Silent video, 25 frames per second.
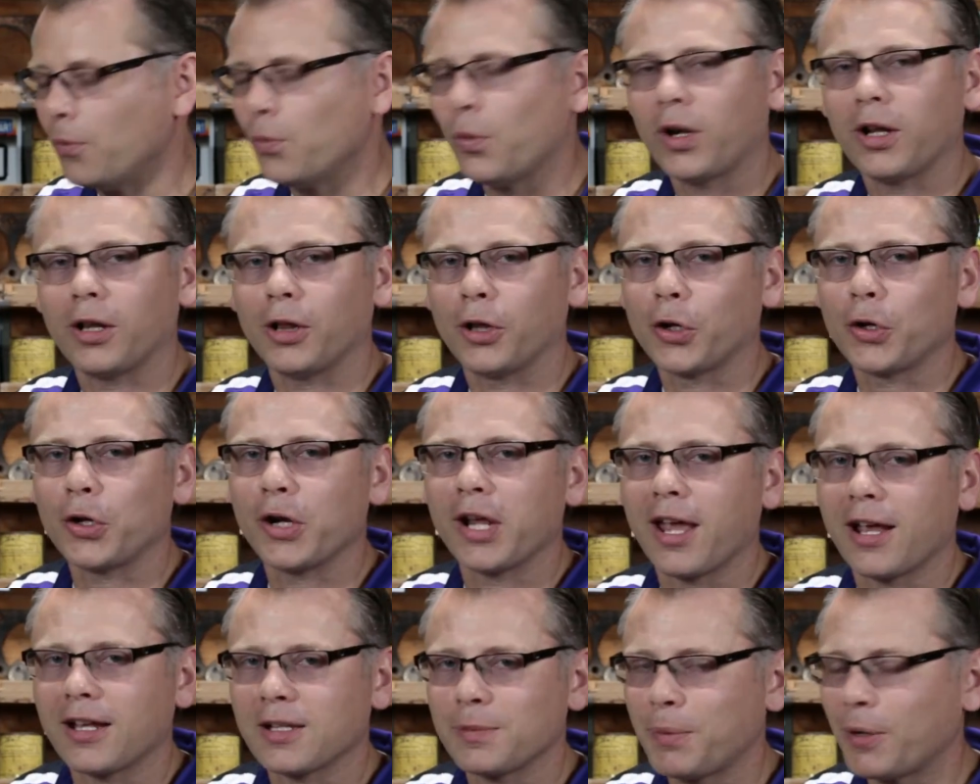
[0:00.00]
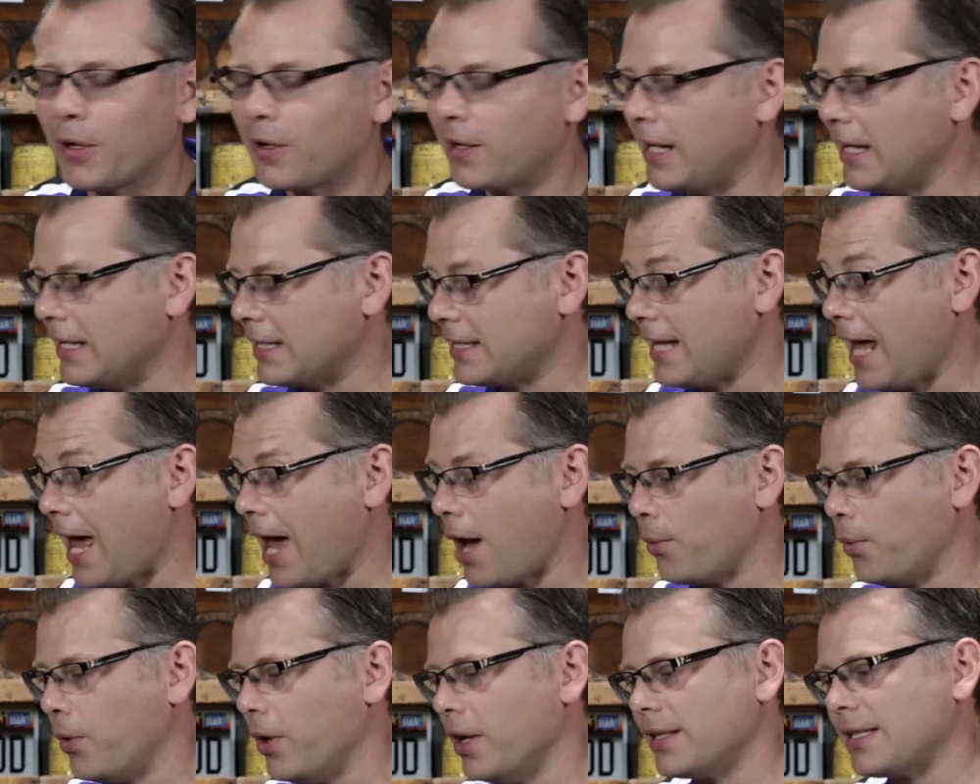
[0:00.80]
And what a learning experience
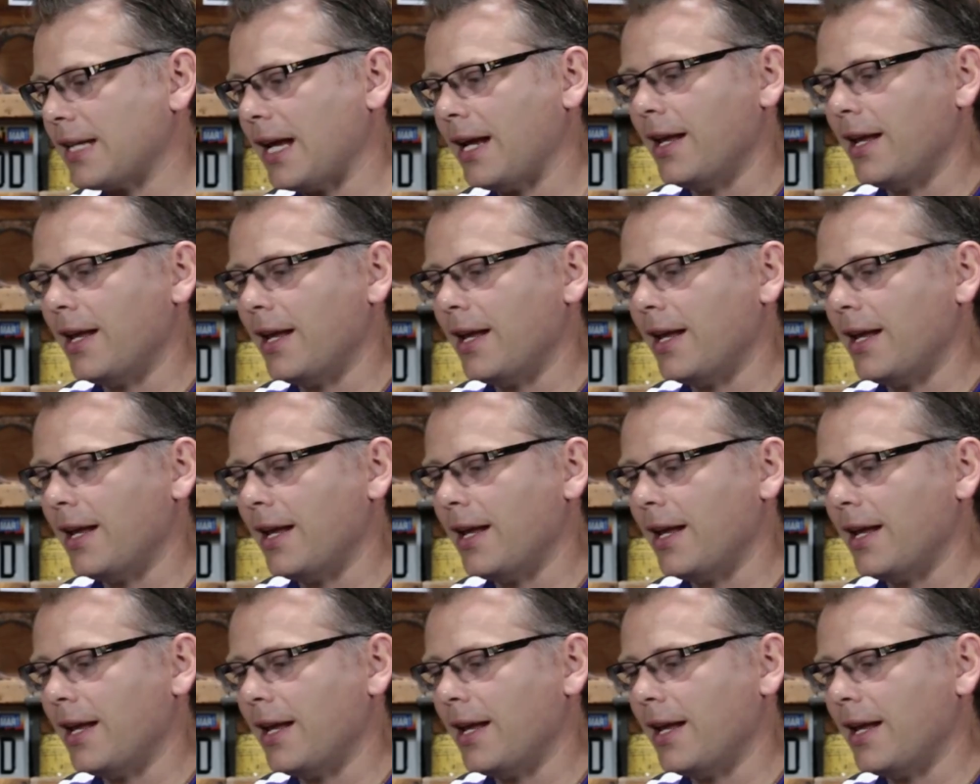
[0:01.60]
that was.